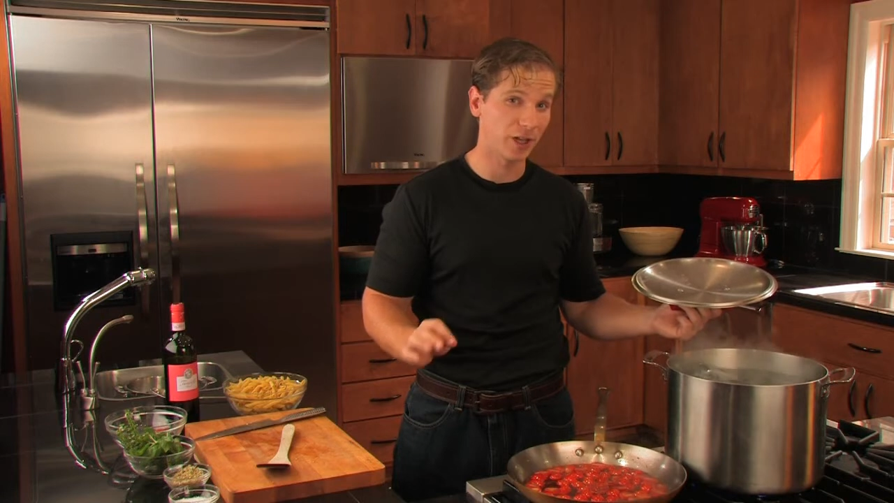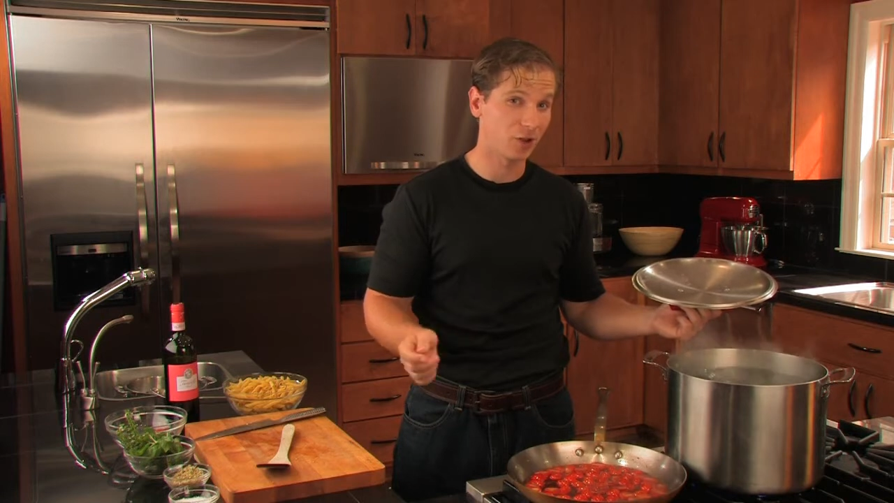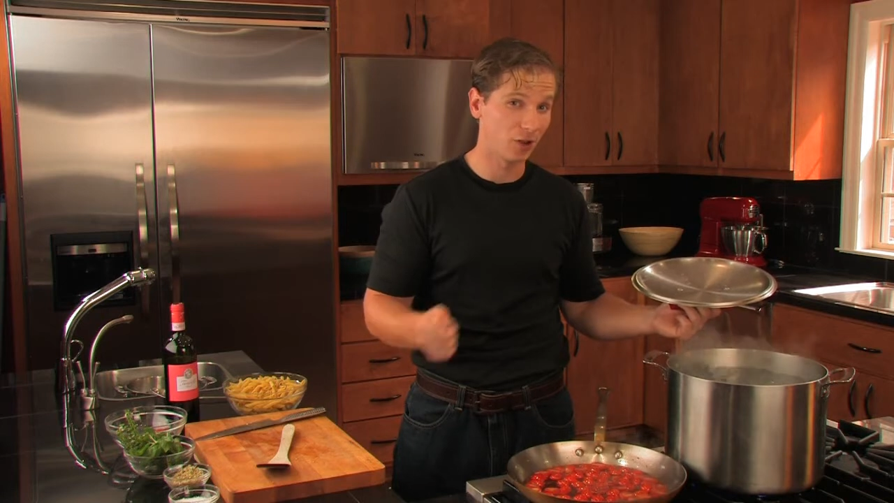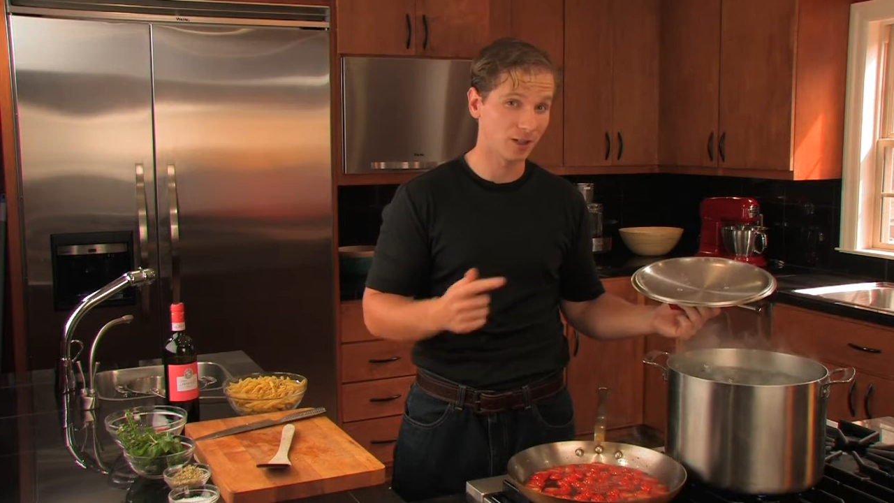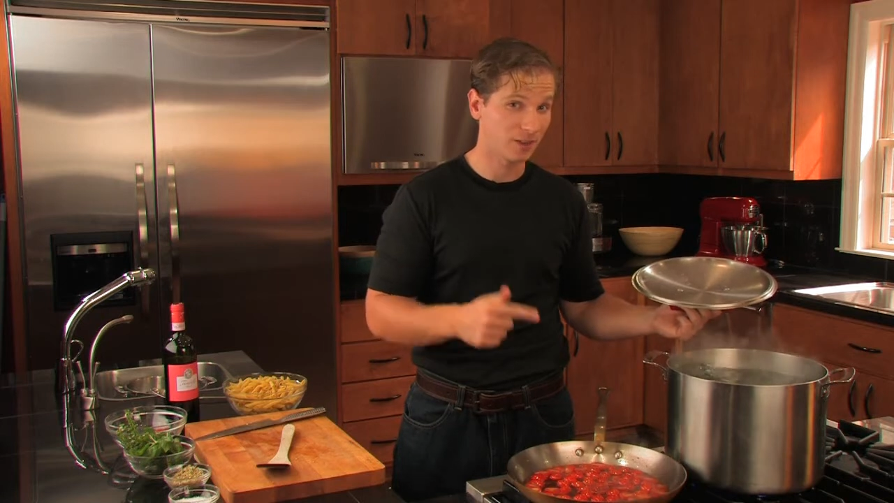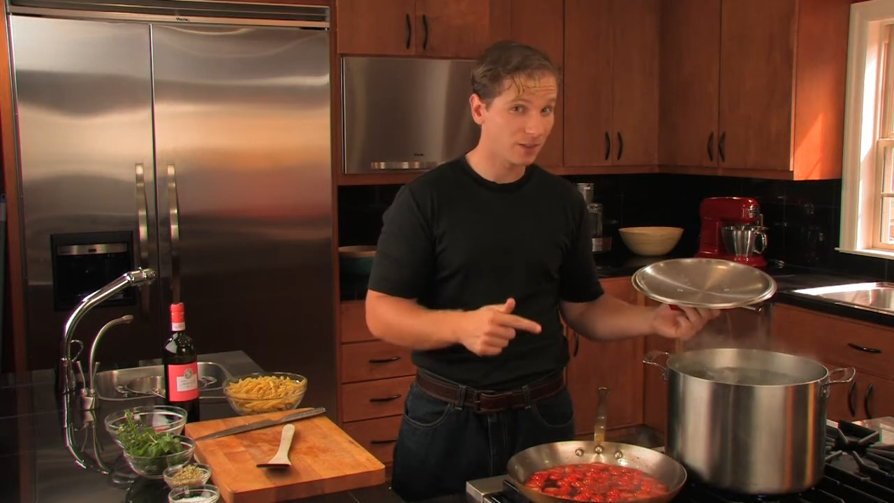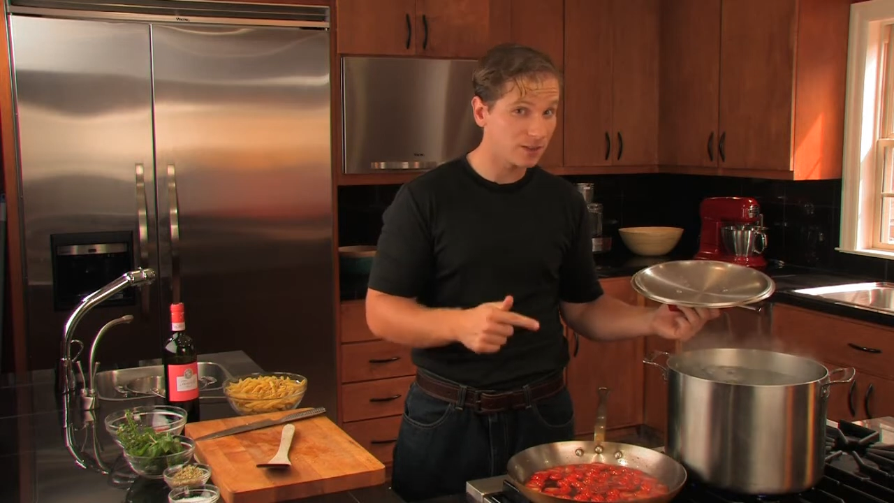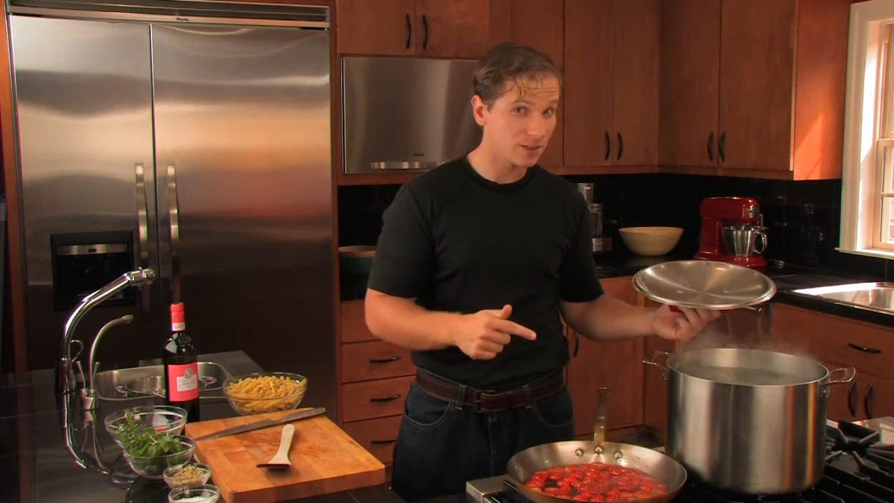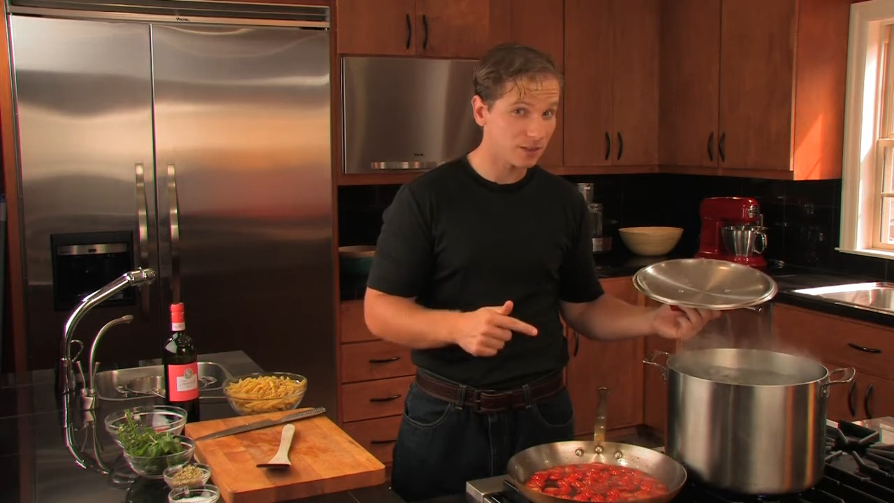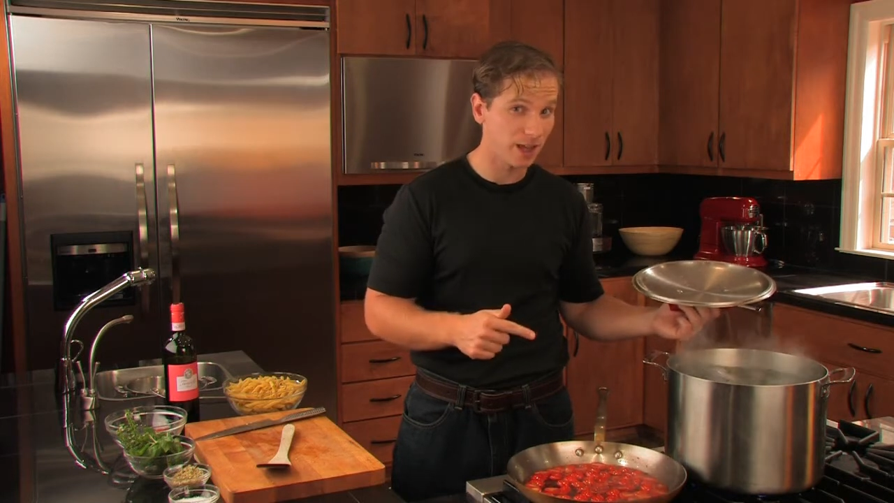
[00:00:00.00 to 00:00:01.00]
cooked, and
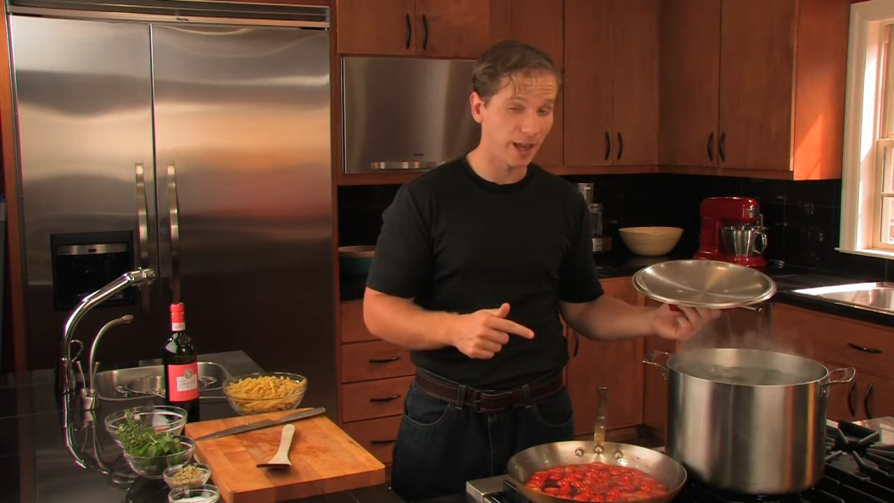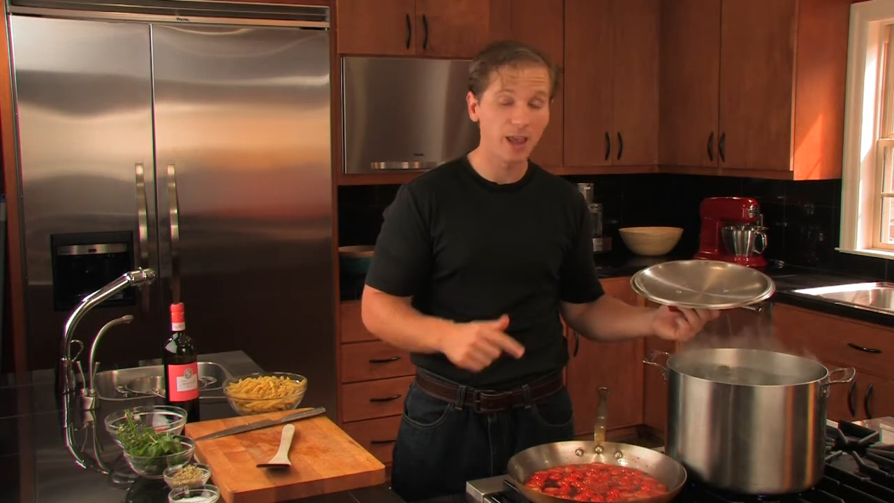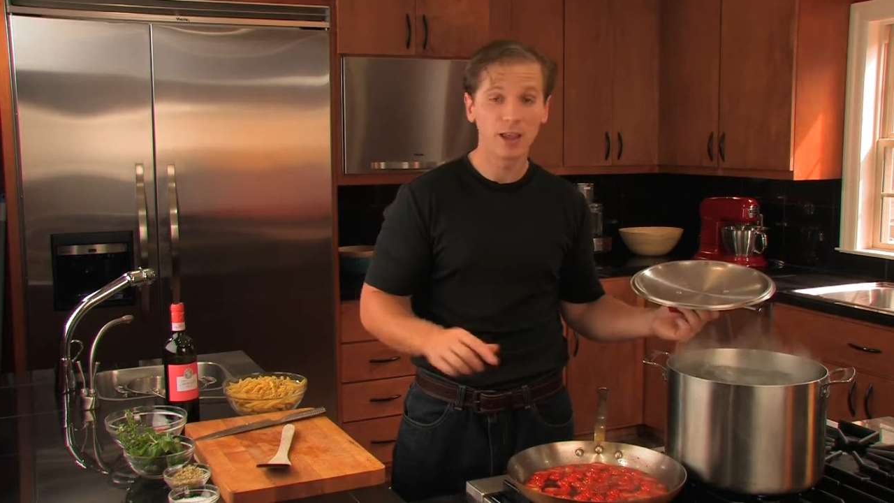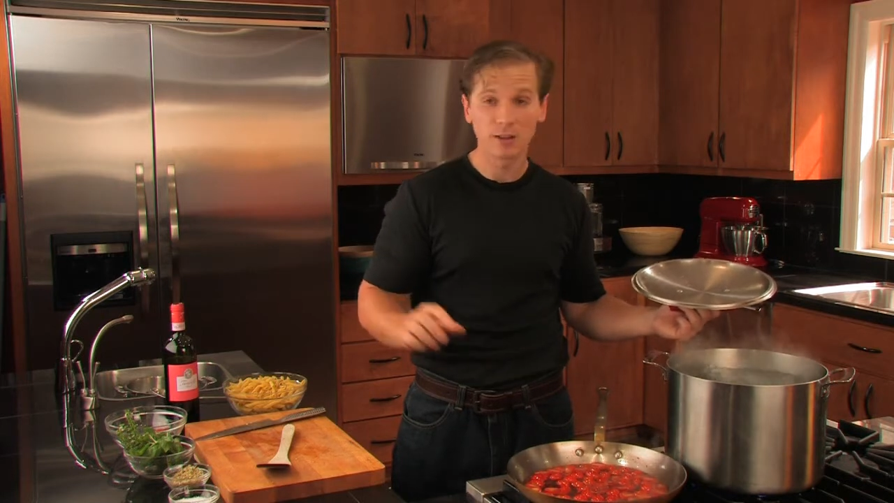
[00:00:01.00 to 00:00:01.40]
this is it.